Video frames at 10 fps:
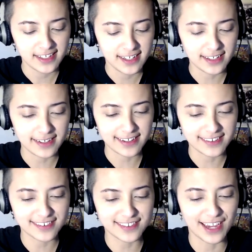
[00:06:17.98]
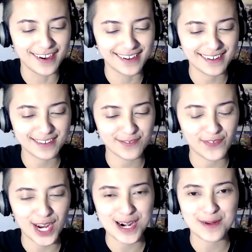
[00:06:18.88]
So let's
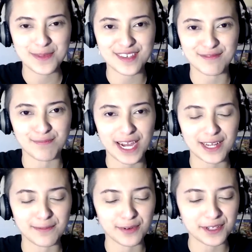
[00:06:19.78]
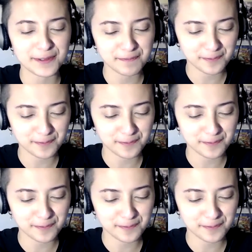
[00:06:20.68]
fire up this bad boy.